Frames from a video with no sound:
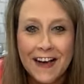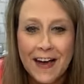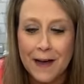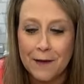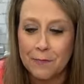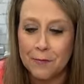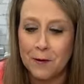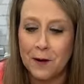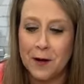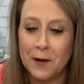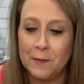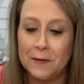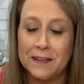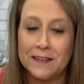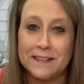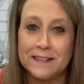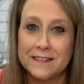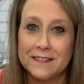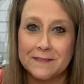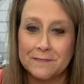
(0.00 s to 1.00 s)
I
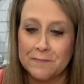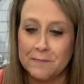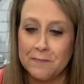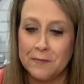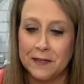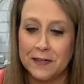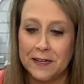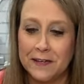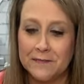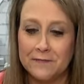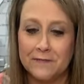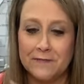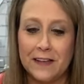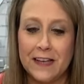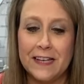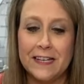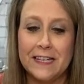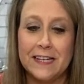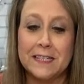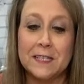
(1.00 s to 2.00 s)
promise. But
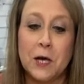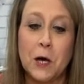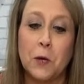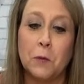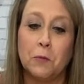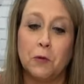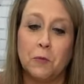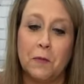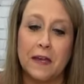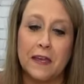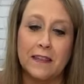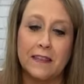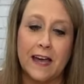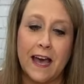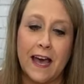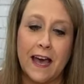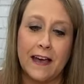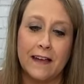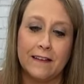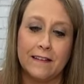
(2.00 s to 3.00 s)
it does humble me
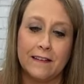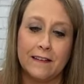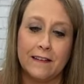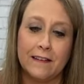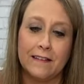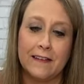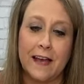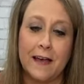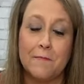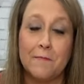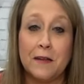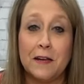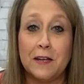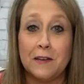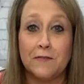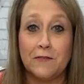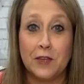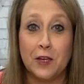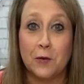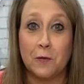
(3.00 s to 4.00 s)
that that many
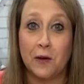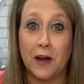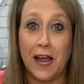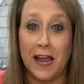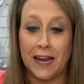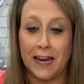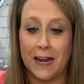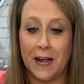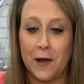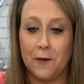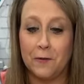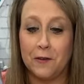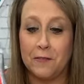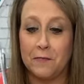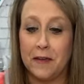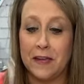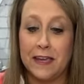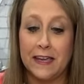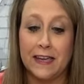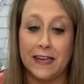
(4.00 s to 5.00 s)
of you are hanging out with
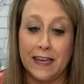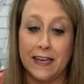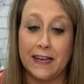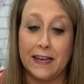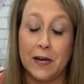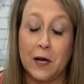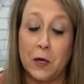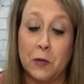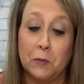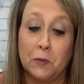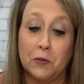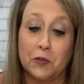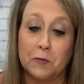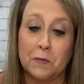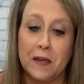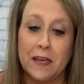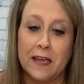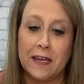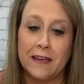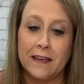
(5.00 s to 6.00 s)
me. It, it humbles
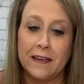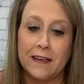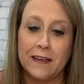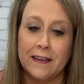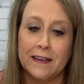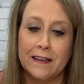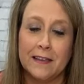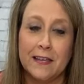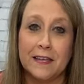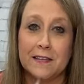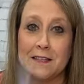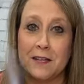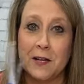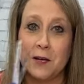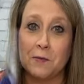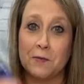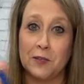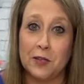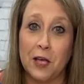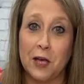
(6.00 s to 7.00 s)
me as the
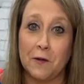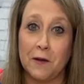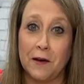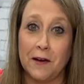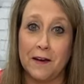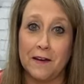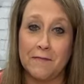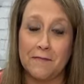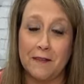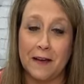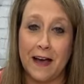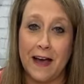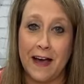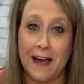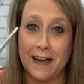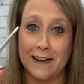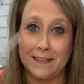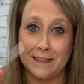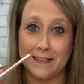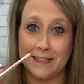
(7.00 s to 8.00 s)
numbers go up,
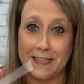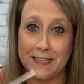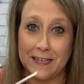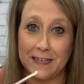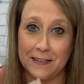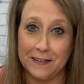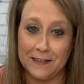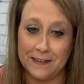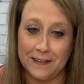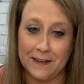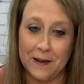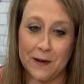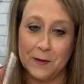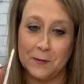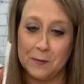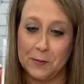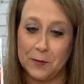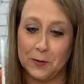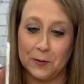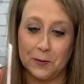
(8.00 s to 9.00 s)
I just get
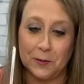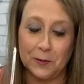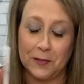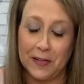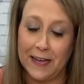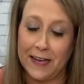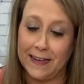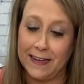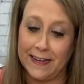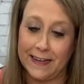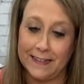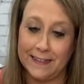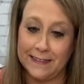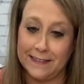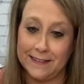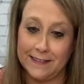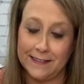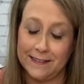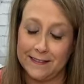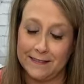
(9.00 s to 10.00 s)
humble. Like I
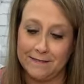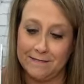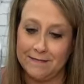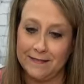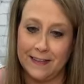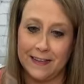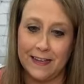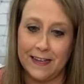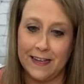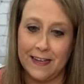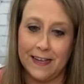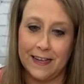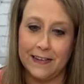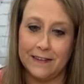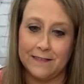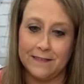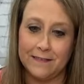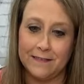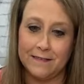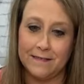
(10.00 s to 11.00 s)
just,
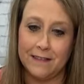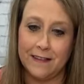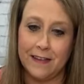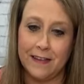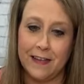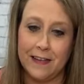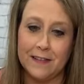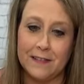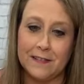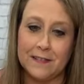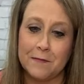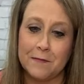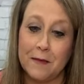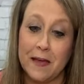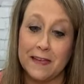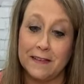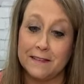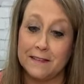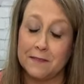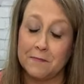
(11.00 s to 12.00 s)
it, it
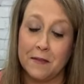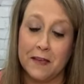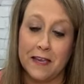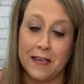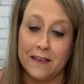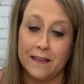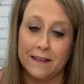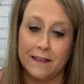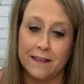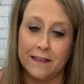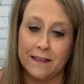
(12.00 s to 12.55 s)
amazes me.